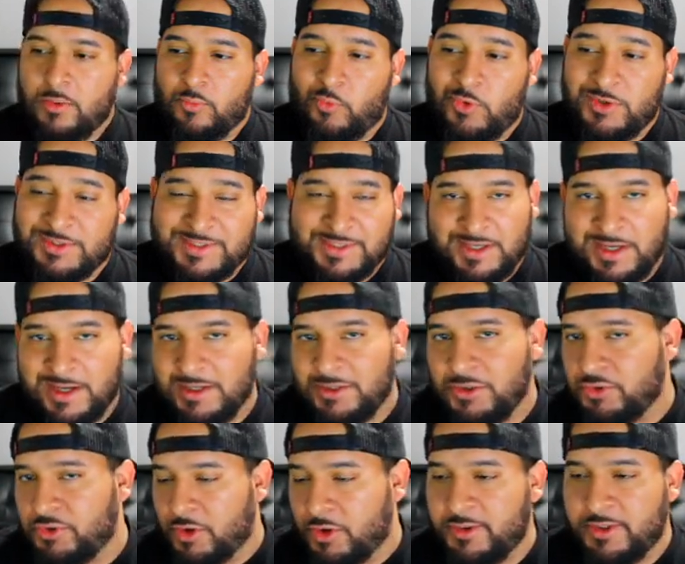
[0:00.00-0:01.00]
Once again,
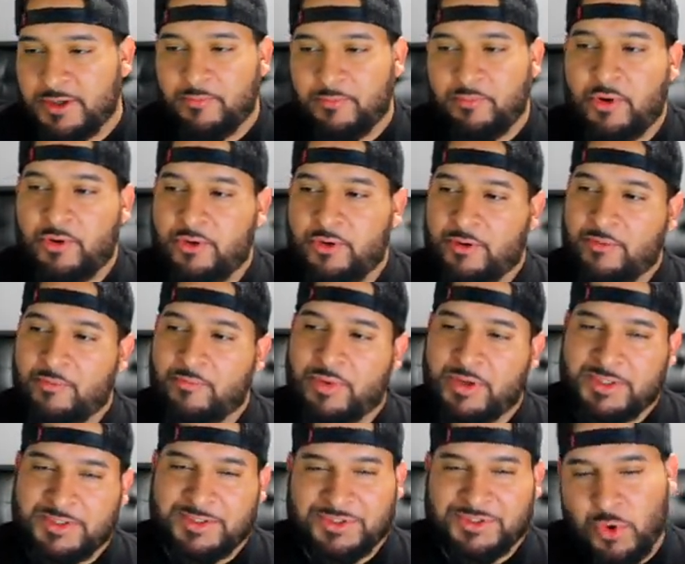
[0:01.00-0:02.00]
you don't need a burner,
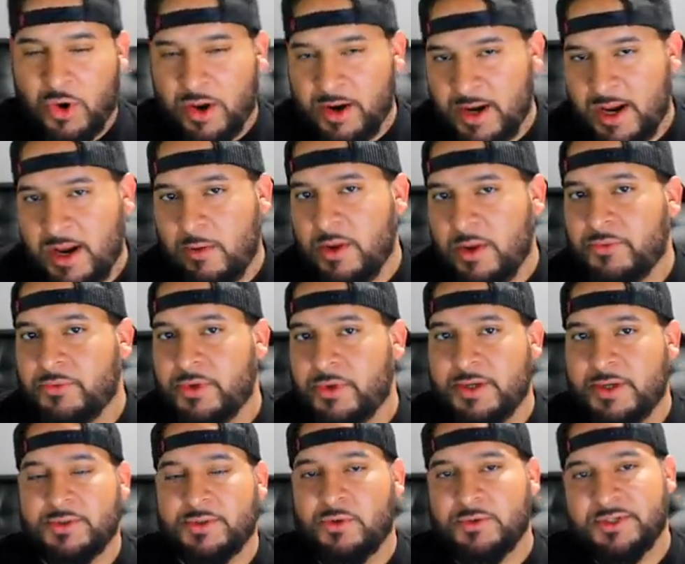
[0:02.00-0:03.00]
but try to have that
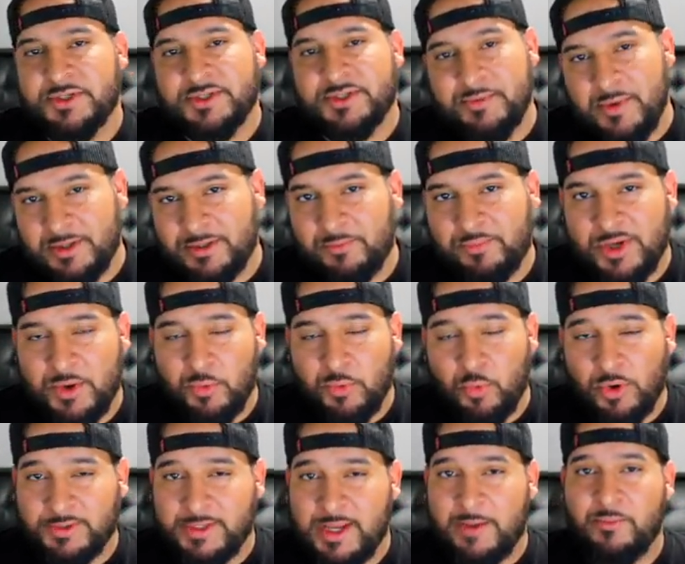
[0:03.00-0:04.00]
threshold just to make the play
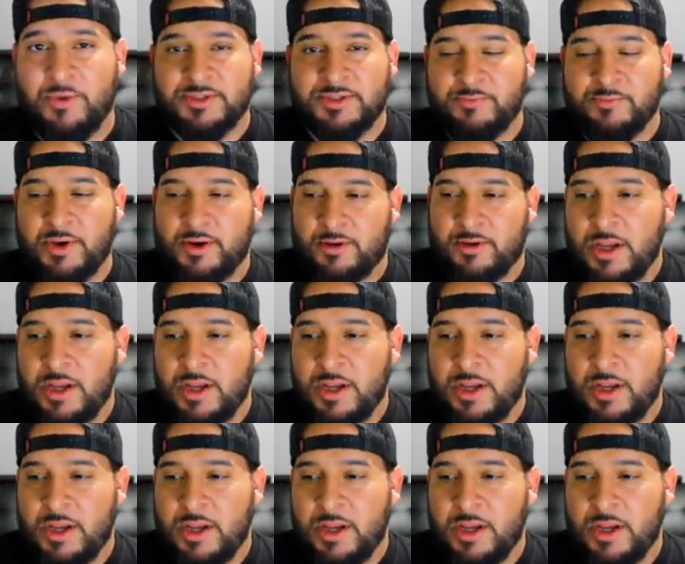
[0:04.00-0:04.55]
work that much better.